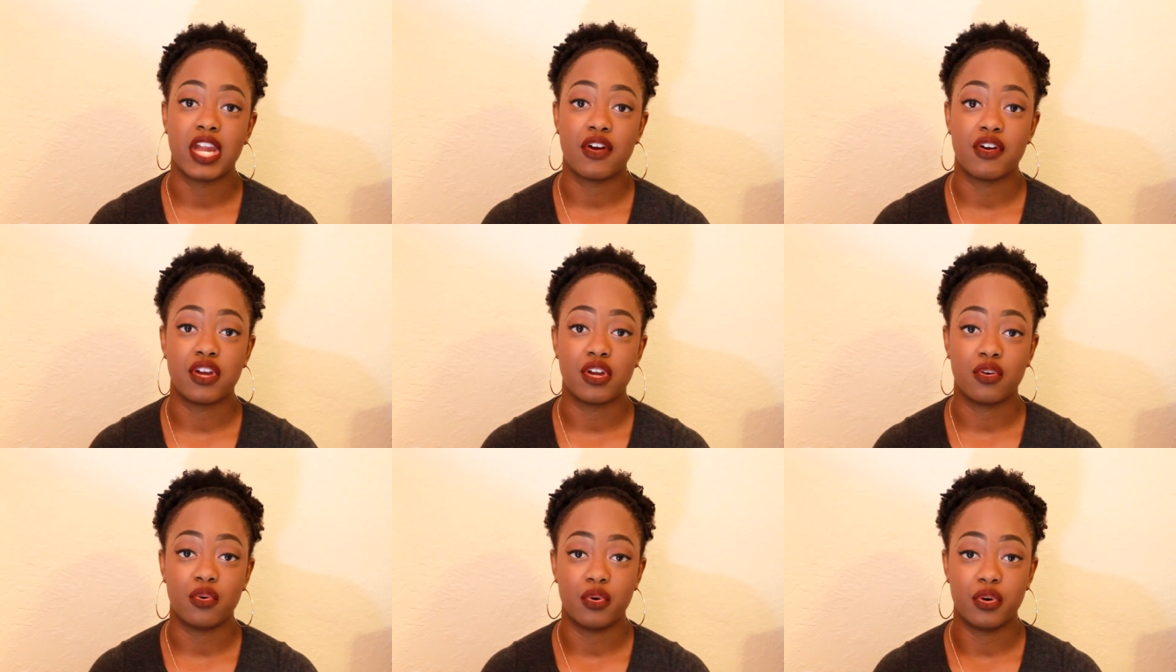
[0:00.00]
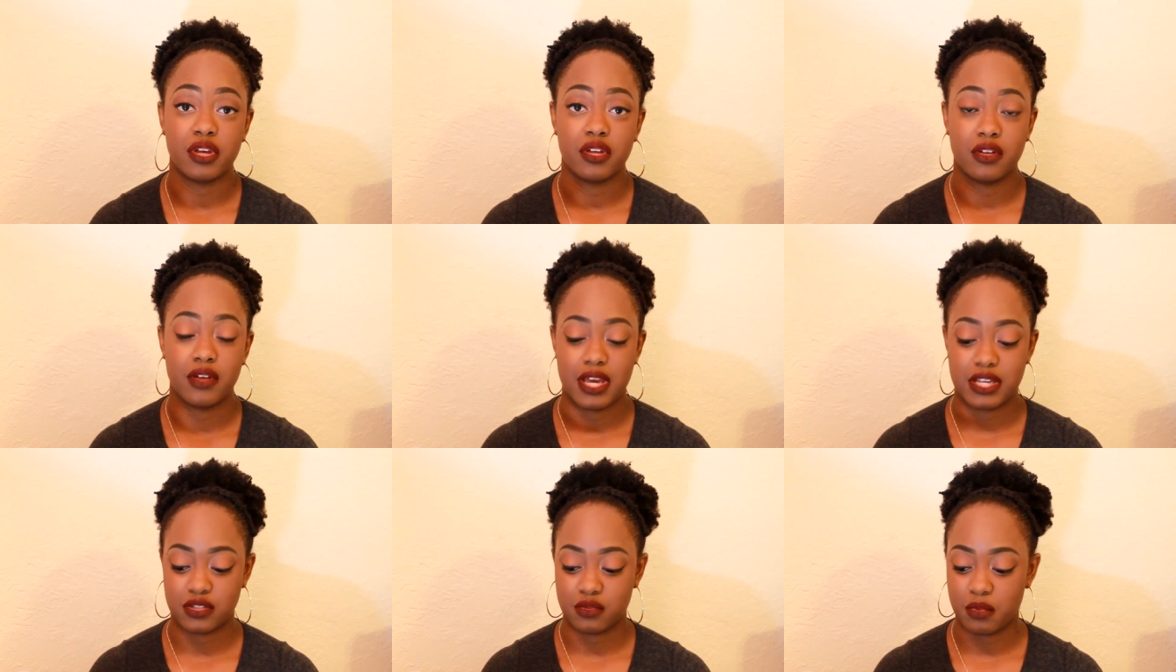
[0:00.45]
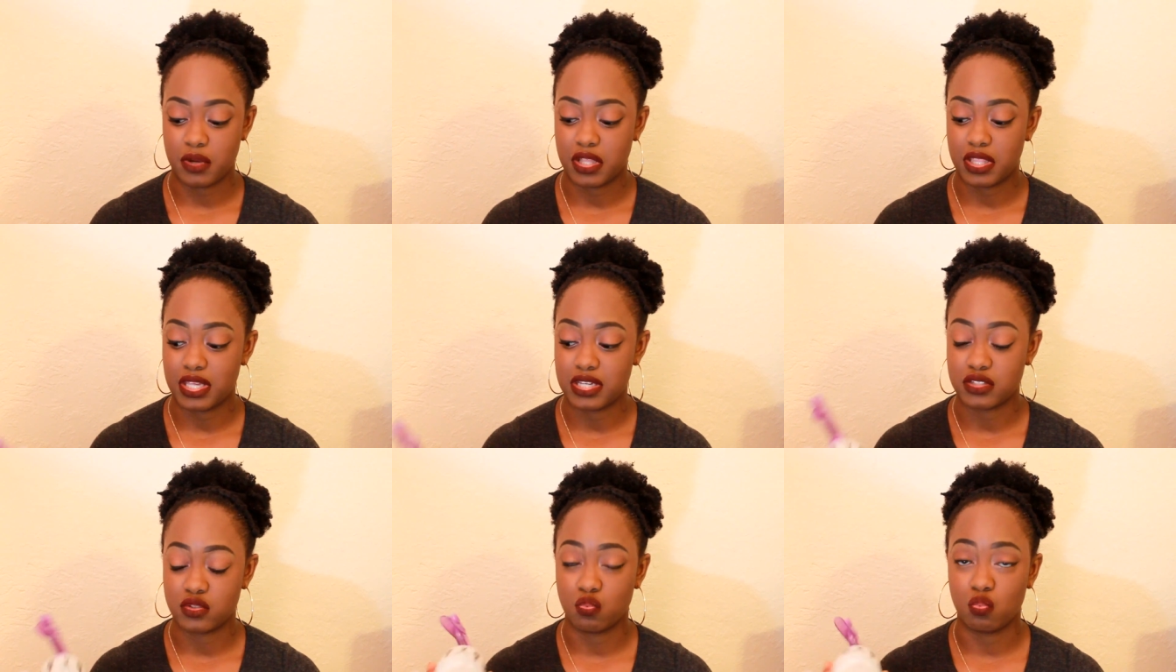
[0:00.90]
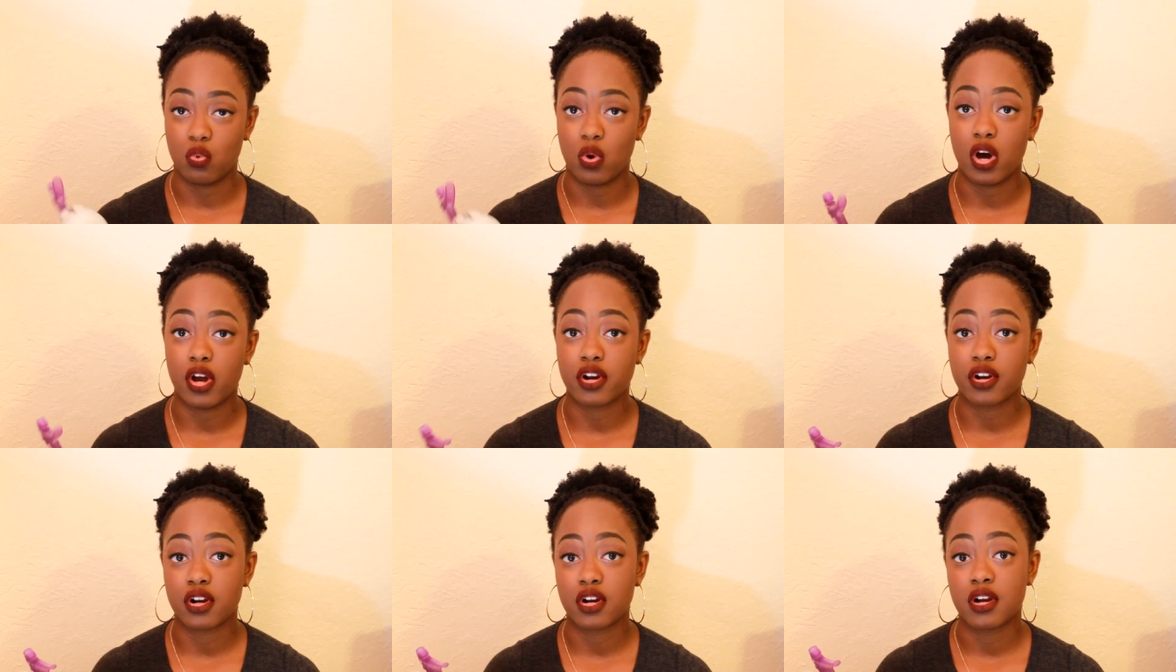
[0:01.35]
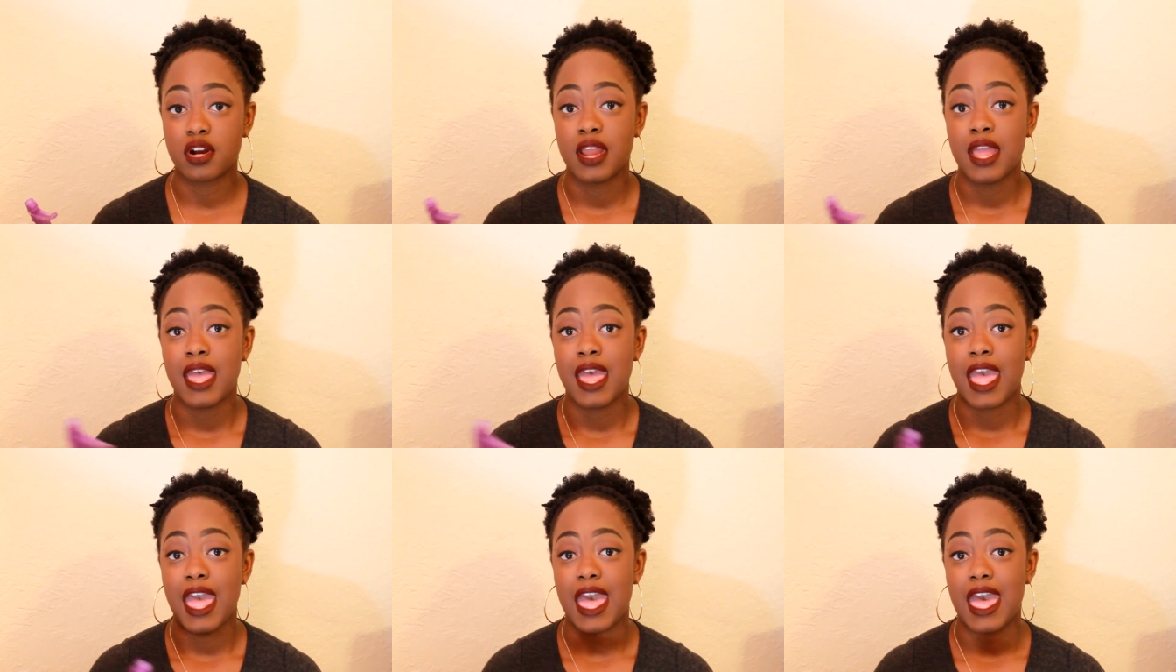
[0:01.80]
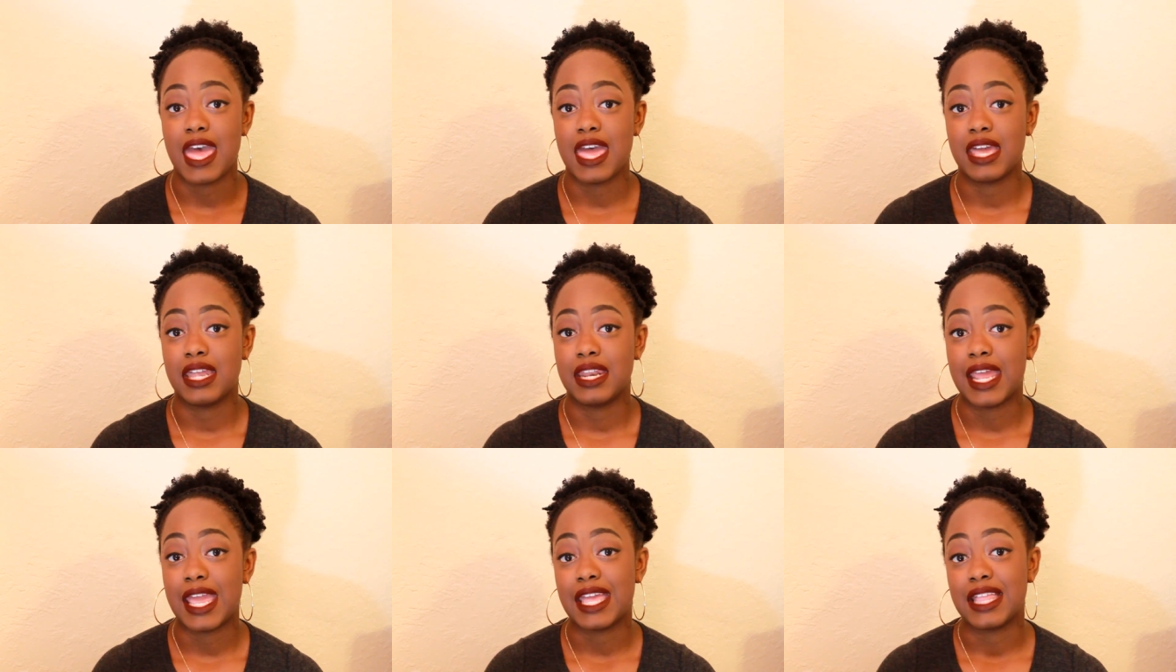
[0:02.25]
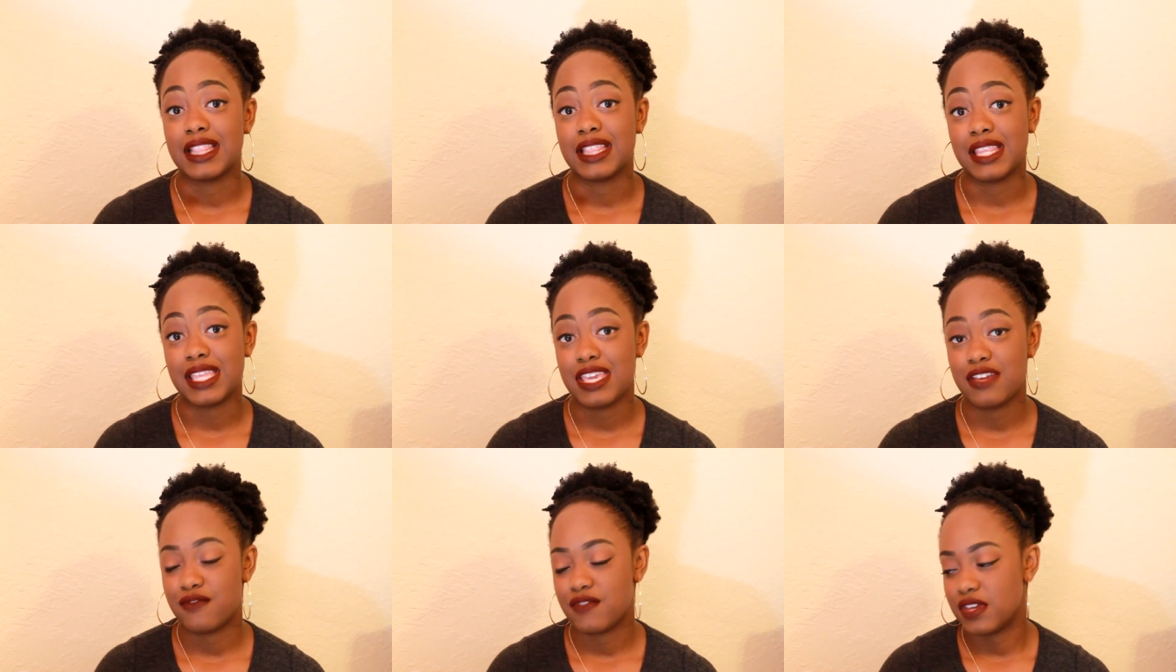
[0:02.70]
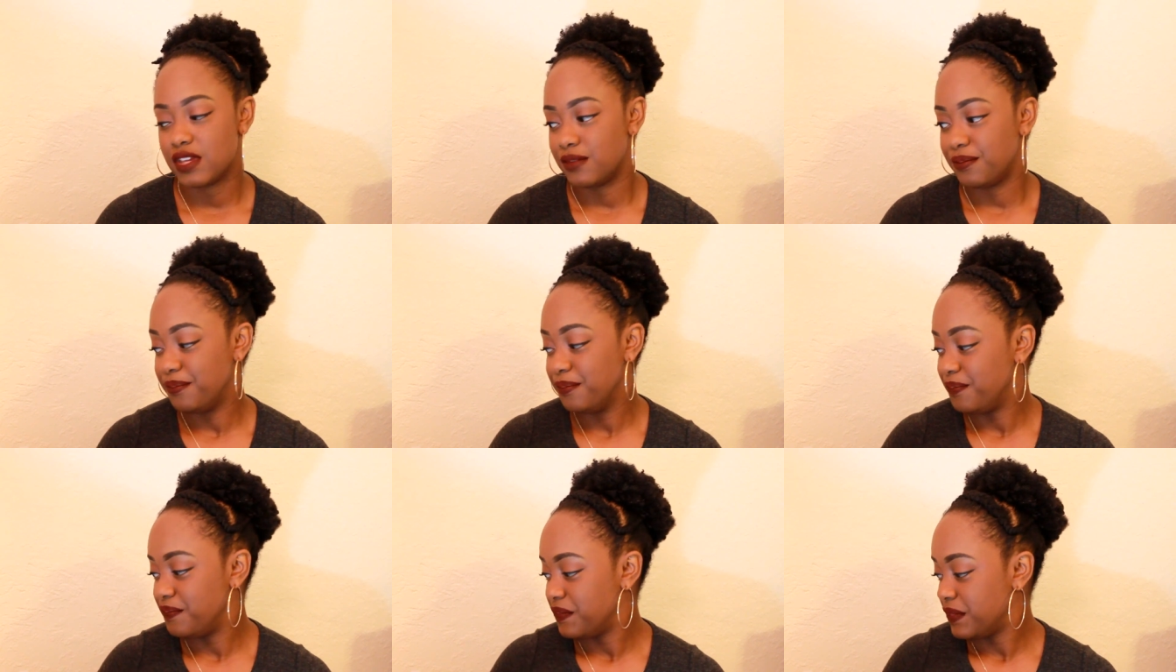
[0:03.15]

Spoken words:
carrier oil as well as water and a leave-in,